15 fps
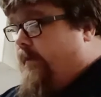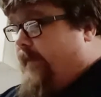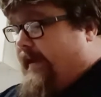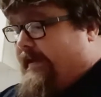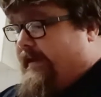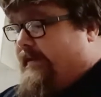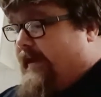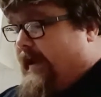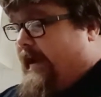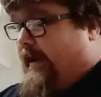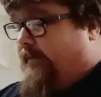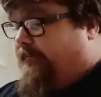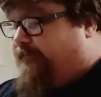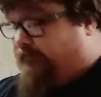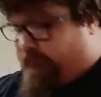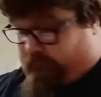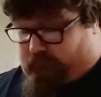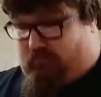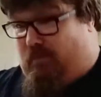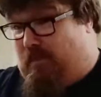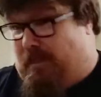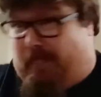This is the
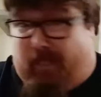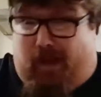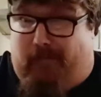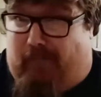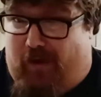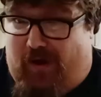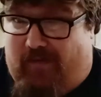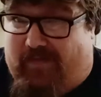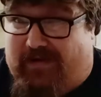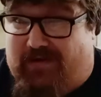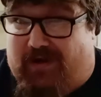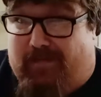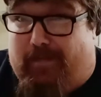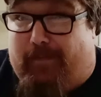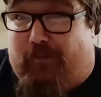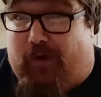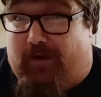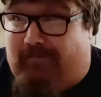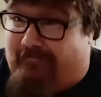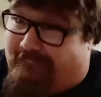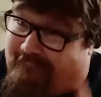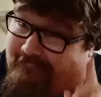pervy side of my
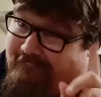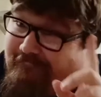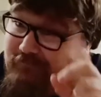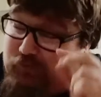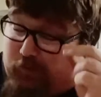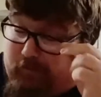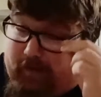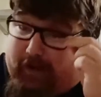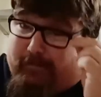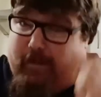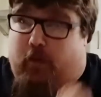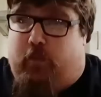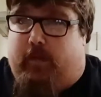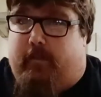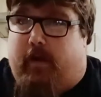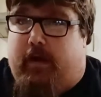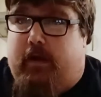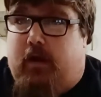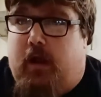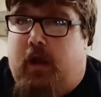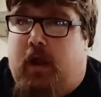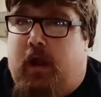brain, so please bear with
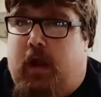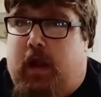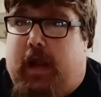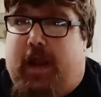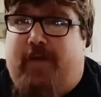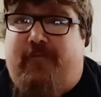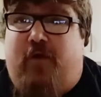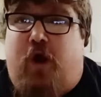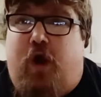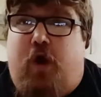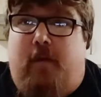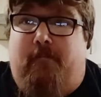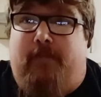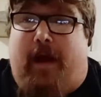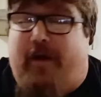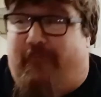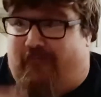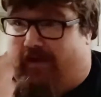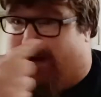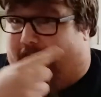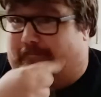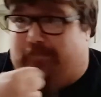me. If her
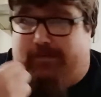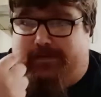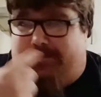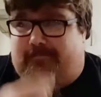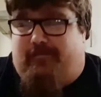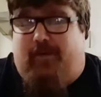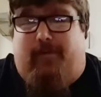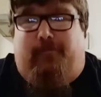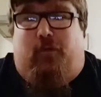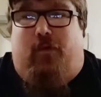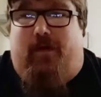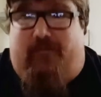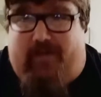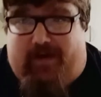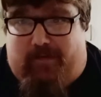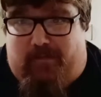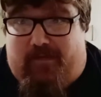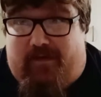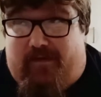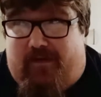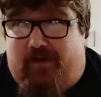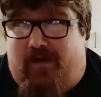mouth lips are
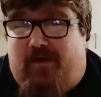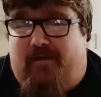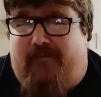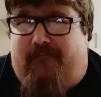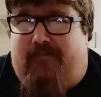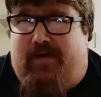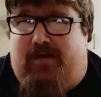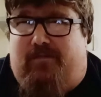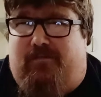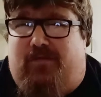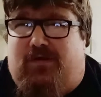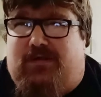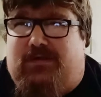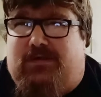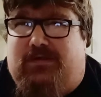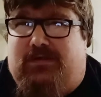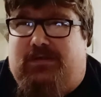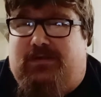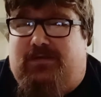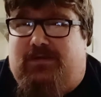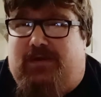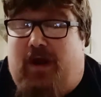venomous,
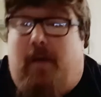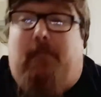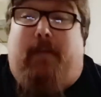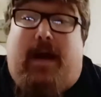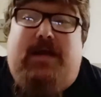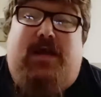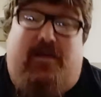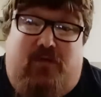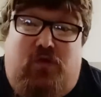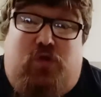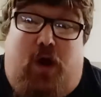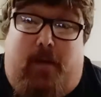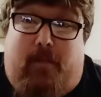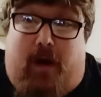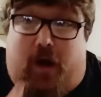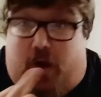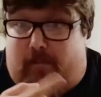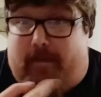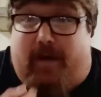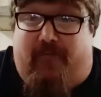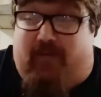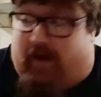basically if you die by her
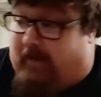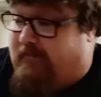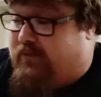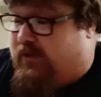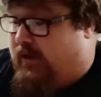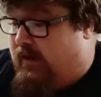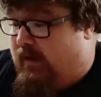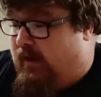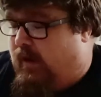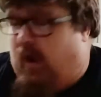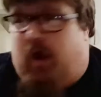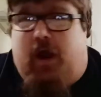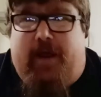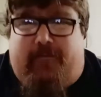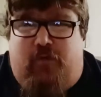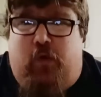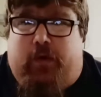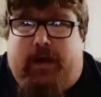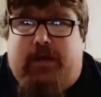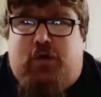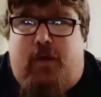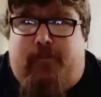mouth lips, if you
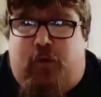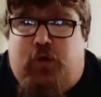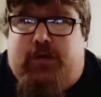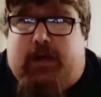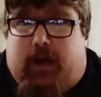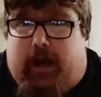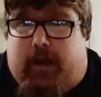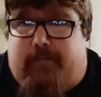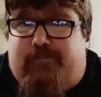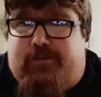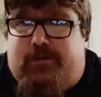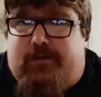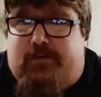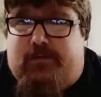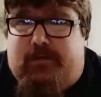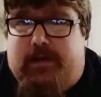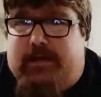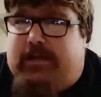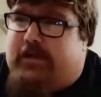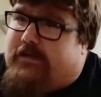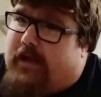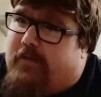kiss her pussy lips,
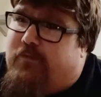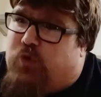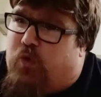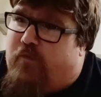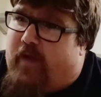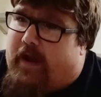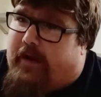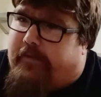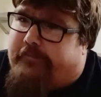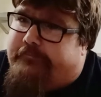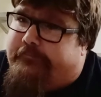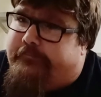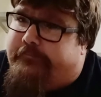is it the same sort of thing?